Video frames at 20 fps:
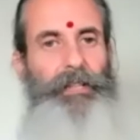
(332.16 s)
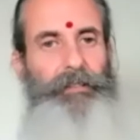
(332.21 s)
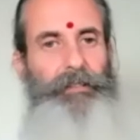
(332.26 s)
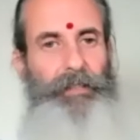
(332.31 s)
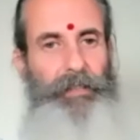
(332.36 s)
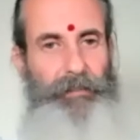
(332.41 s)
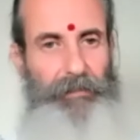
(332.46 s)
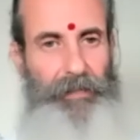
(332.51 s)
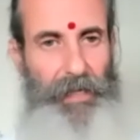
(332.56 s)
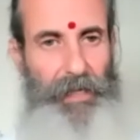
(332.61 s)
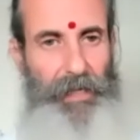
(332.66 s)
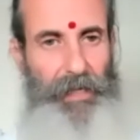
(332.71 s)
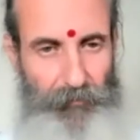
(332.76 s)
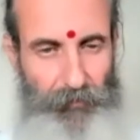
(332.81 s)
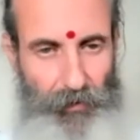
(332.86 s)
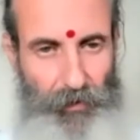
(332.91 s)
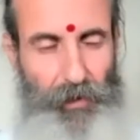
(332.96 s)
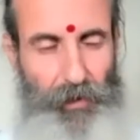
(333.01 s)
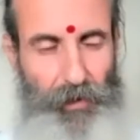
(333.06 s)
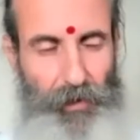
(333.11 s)
the
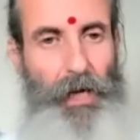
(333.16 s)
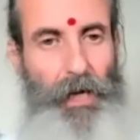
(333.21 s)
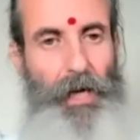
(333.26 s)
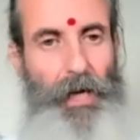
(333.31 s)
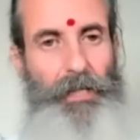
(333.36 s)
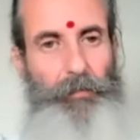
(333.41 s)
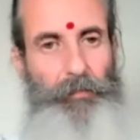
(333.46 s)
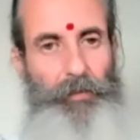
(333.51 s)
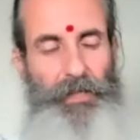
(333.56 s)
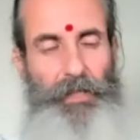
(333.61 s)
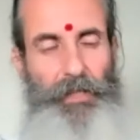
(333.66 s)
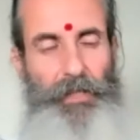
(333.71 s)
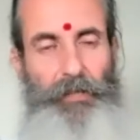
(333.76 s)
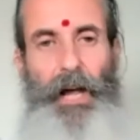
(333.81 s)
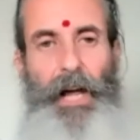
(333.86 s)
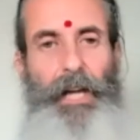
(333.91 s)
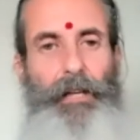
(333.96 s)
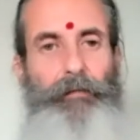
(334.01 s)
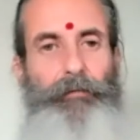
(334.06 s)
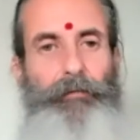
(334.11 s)
Devi, and specifically
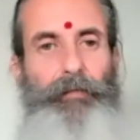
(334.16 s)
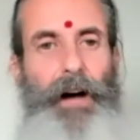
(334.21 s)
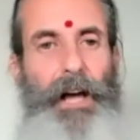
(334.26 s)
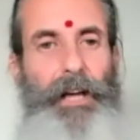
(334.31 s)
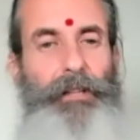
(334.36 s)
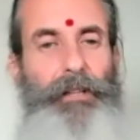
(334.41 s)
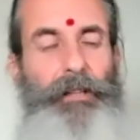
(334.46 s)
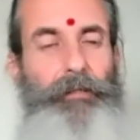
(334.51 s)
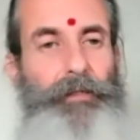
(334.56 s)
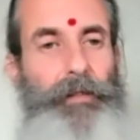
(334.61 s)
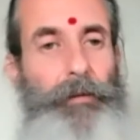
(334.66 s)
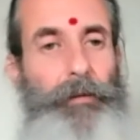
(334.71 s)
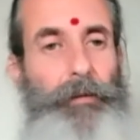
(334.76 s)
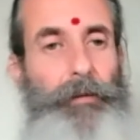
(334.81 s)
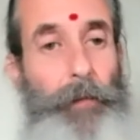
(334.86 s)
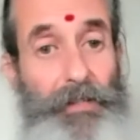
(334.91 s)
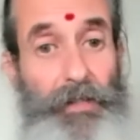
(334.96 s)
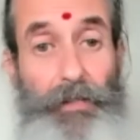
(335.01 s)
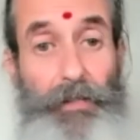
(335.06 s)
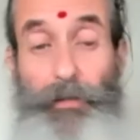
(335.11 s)
I invite different
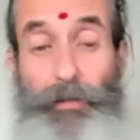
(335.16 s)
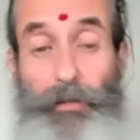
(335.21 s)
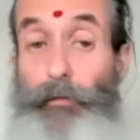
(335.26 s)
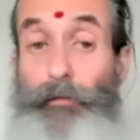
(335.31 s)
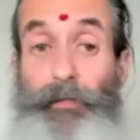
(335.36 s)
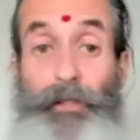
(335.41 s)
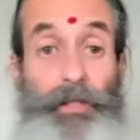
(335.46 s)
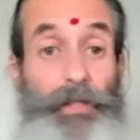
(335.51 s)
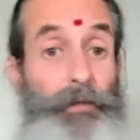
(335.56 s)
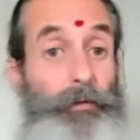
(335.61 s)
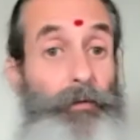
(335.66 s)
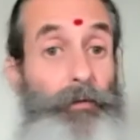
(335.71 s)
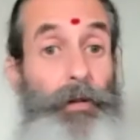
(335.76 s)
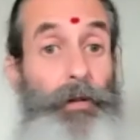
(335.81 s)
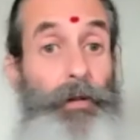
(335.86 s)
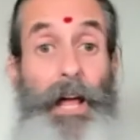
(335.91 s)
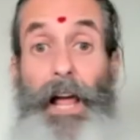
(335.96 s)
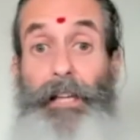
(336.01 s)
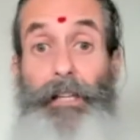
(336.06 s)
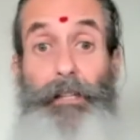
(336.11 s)
masters. So first of all,
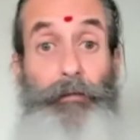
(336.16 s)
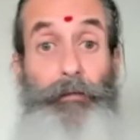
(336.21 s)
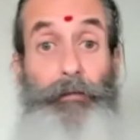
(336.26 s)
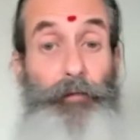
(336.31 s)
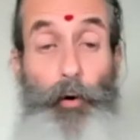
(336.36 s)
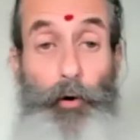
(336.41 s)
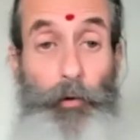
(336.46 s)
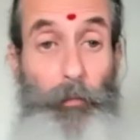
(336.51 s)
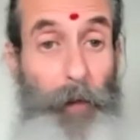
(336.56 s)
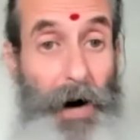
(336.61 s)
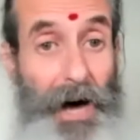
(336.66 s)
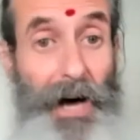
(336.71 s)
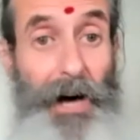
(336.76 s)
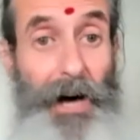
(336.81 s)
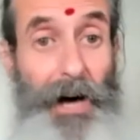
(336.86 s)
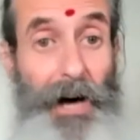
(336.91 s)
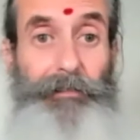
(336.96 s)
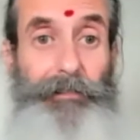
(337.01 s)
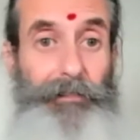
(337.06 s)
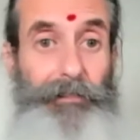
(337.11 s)
I invoke Ma.